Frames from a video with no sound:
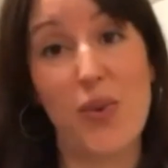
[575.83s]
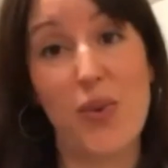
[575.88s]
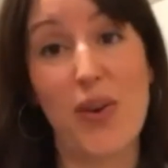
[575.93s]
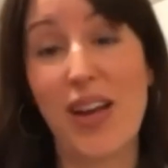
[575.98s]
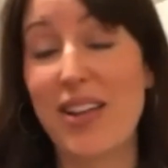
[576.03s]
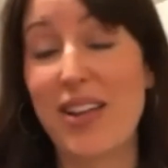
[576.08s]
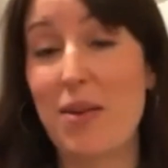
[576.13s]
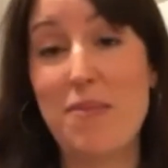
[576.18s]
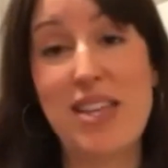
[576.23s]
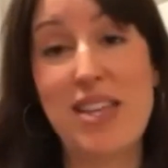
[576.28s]

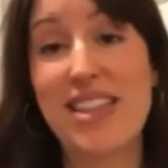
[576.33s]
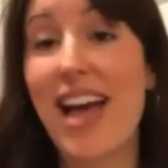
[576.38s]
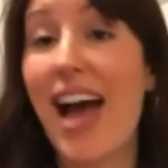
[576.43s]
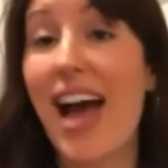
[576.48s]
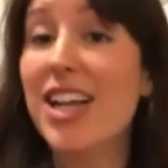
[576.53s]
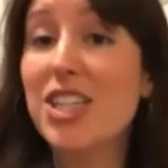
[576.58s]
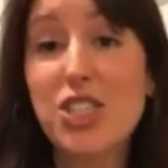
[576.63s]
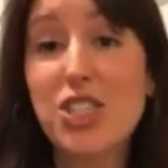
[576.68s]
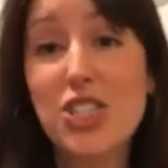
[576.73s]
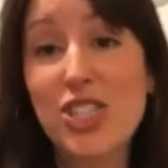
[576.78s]
I mean,
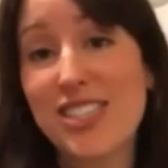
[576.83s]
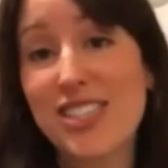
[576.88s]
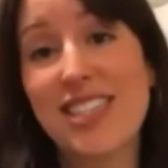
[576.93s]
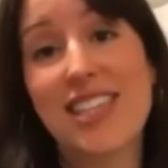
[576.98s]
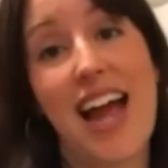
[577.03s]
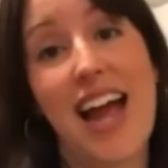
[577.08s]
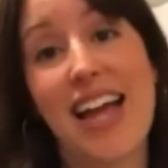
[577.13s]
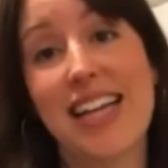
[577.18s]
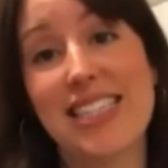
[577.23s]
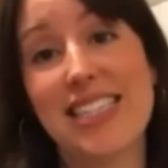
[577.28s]
that's just an
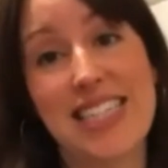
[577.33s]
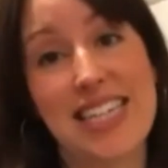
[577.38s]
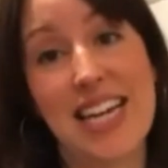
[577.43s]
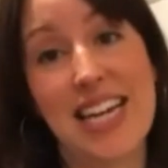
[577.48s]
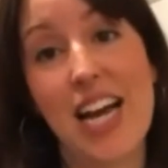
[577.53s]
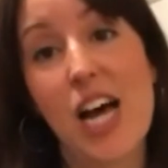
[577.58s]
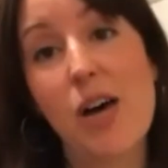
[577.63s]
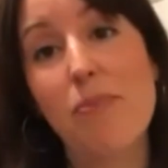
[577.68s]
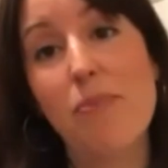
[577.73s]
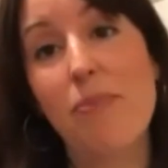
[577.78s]
idea,
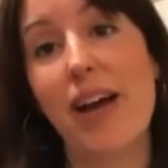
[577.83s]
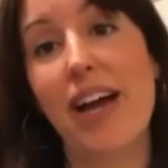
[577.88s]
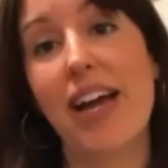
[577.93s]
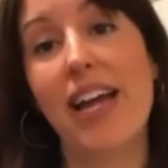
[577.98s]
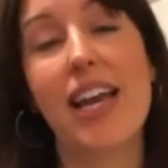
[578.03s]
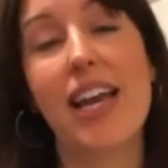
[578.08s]
but